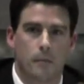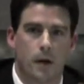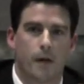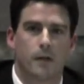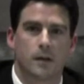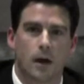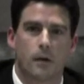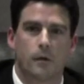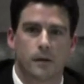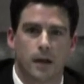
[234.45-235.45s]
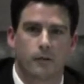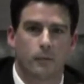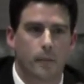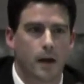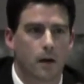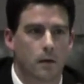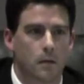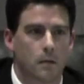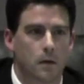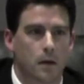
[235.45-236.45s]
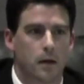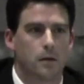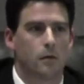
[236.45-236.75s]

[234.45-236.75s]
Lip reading: but every dollar we take from there and